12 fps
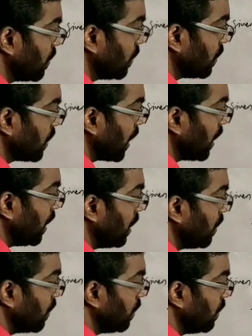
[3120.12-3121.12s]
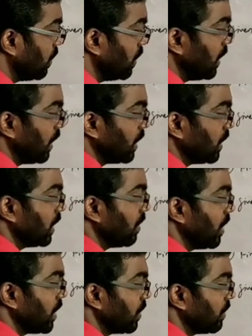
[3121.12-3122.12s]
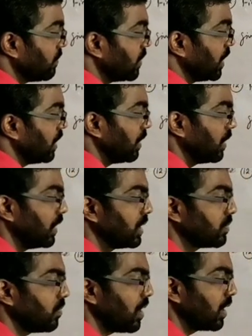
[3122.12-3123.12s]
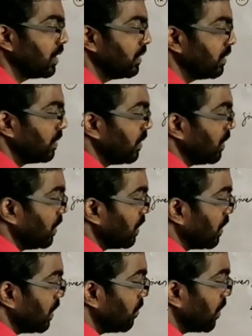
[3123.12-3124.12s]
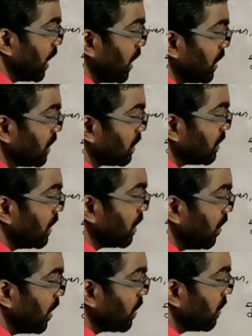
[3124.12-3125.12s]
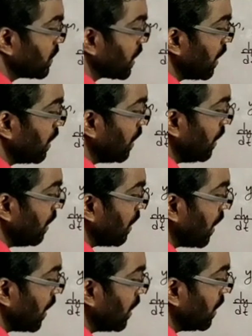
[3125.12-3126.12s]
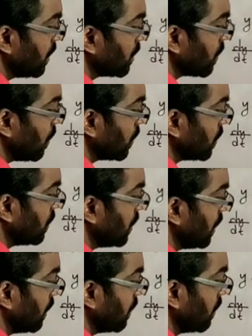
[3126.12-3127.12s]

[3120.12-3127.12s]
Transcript: to 10 into derivative of t, it's 1, then minus derivative of sin t and it is cos t.